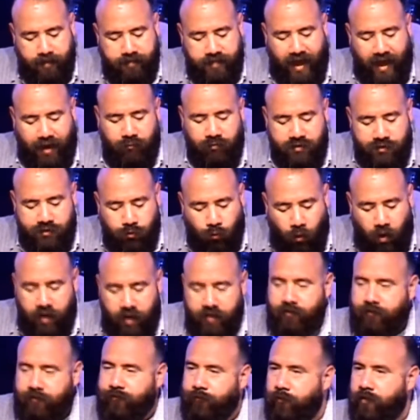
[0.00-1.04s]
that was
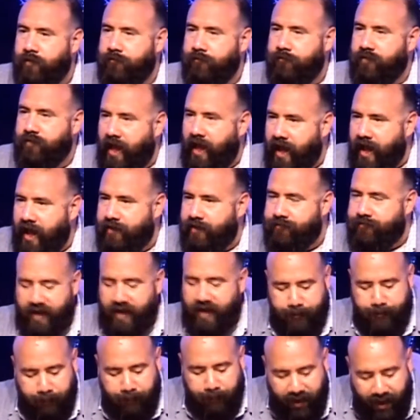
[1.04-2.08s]
once full of life
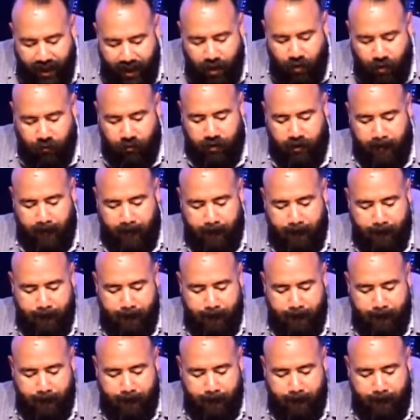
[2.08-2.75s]
and power.